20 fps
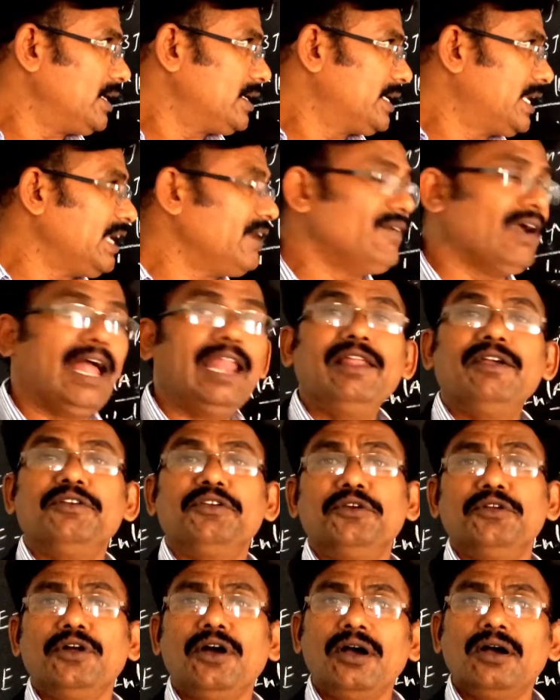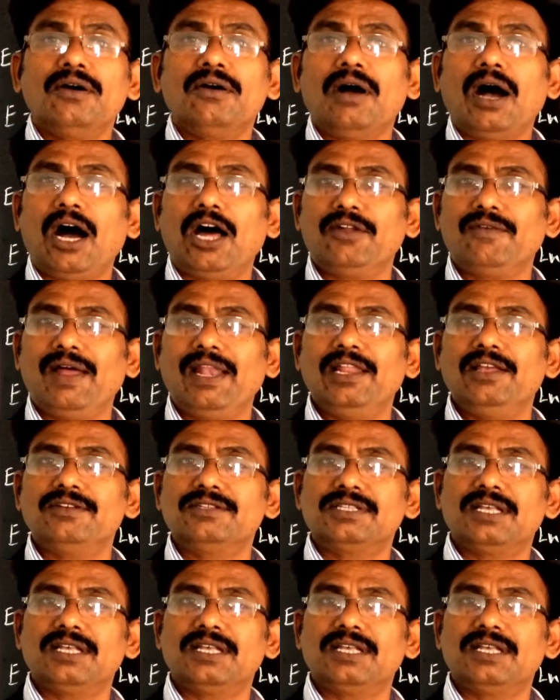T value, you know, R value is